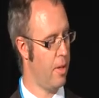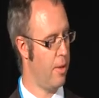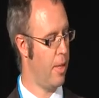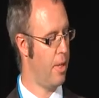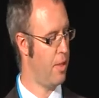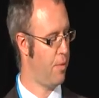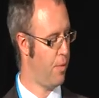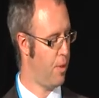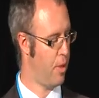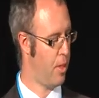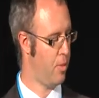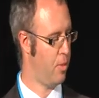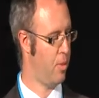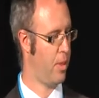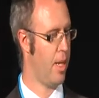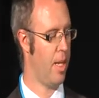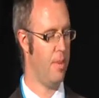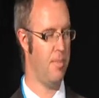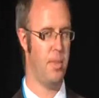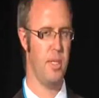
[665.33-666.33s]
is viable,
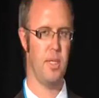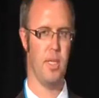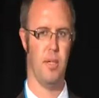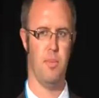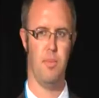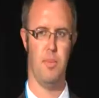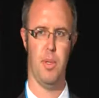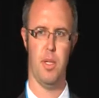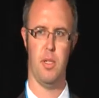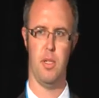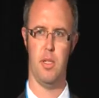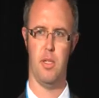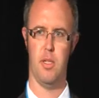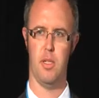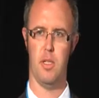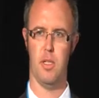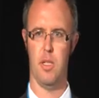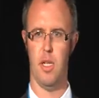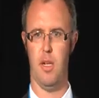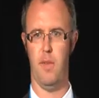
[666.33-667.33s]
can be done, because
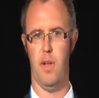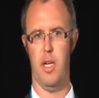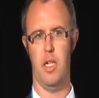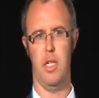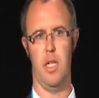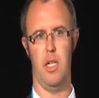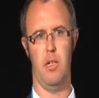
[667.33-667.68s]
the Centre for Energy